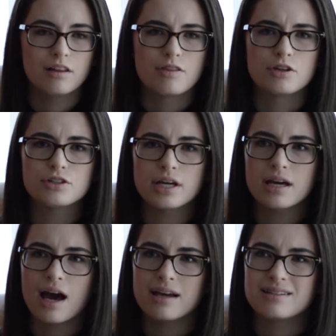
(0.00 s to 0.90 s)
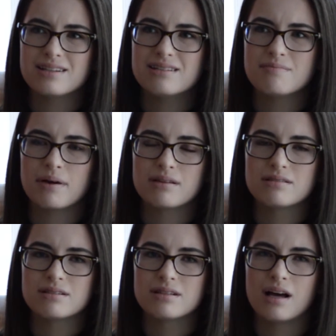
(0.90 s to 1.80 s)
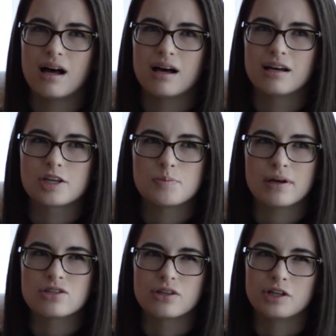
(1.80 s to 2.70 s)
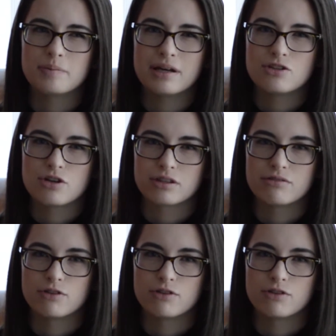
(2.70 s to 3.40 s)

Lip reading: third thing I did experience a little bit during the